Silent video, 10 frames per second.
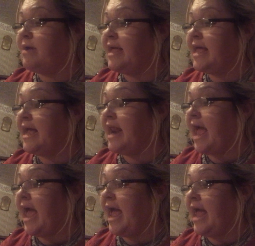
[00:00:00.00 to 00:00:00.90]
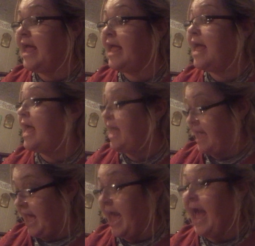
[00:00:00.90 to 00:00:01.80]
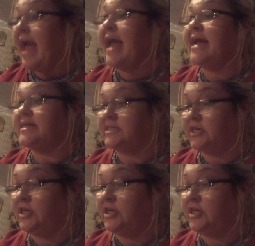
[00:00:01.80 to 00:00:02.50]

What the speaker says: we get a hate.